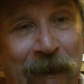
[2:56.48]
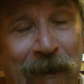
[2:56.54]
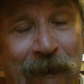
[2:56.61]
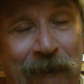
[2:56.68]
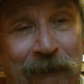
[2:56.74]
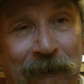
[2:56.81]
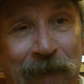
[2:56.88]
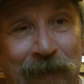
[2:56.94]

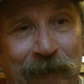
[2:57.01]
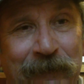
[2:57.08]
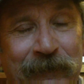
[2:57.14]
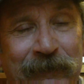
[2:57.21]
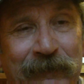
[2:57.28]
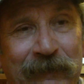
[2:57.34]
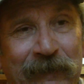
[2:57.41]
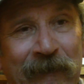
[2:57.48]
and
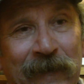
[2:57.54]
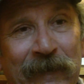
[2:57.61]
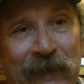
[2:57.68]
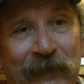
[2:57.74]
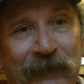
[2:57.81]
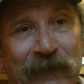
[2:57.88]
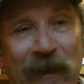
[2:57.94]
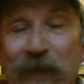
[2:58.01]

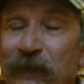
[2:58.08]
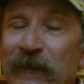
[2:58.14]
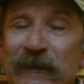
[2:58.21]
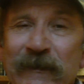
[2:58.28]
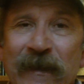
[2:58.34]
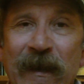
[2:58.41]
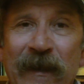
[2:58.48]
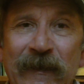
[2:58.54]
found
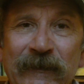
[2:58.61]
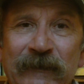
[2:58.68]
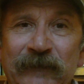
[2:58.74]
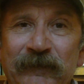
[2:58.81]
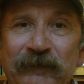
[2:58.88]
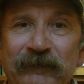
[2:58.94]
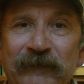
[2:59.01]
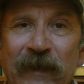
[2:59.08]
these guys,
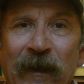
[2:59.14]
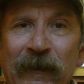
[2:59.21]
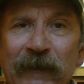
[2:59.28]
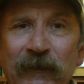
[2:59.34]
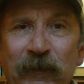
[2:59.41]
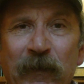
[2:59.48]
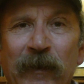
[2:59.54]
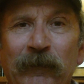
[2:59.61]

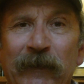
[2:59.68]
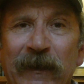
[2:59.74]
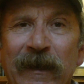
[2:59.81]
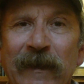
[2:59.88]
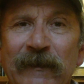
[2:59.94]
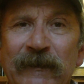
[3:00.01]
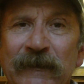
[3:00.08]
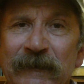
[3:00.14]
Knowledge
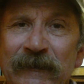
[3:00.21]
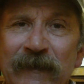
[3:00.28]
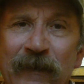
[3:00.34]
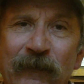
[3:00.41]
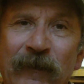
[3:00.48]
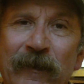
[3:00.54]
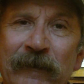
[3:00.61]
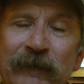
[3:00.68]
Publications.
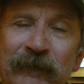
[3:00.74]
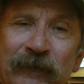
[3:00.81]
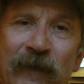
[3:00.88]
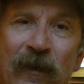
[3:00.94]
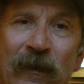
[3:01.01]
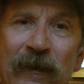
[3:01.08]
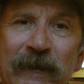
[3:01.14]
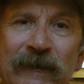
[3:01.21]
They run
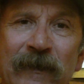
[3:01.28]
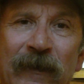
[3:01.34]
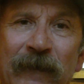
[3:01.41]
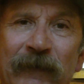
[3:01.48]
cars